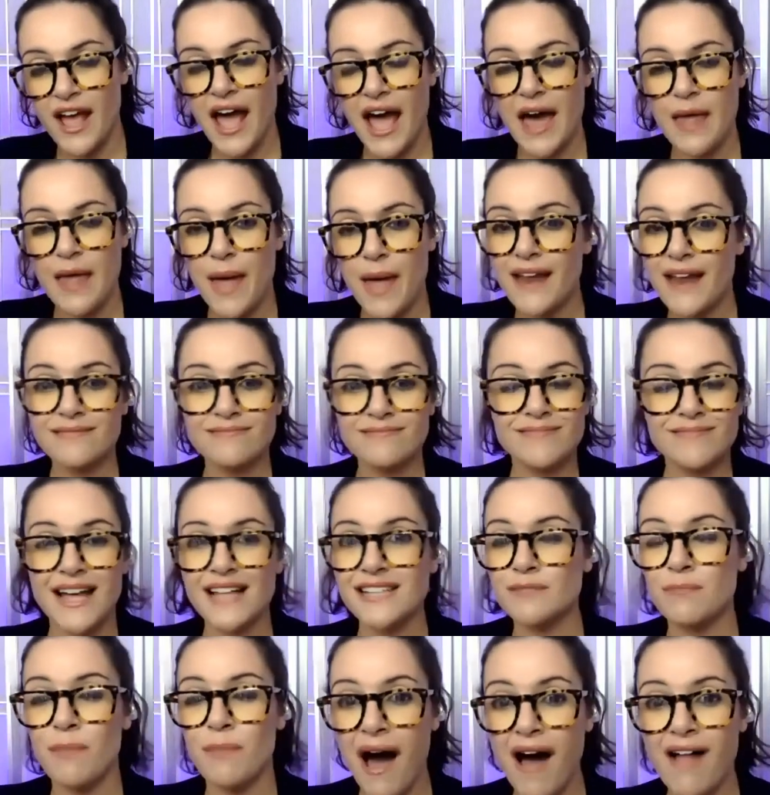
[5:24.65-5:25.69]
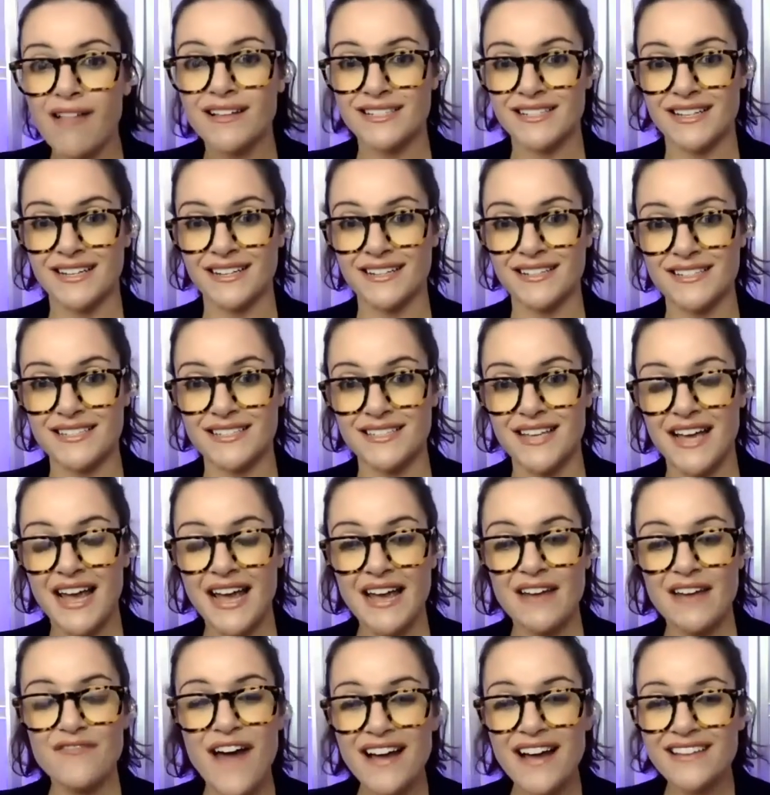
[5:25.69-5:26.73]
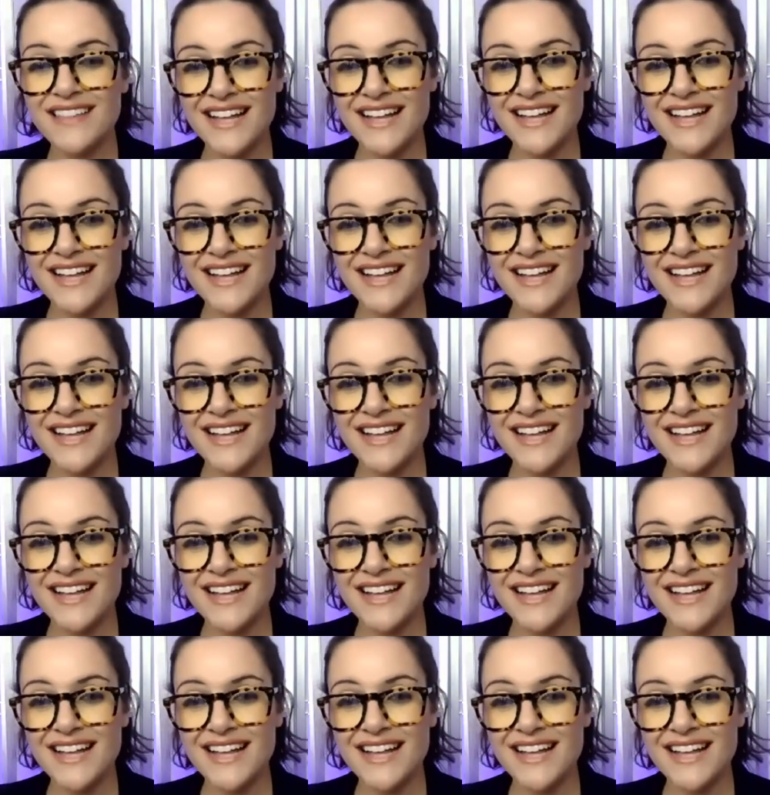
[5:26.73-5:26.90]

And that that's politics. In fact,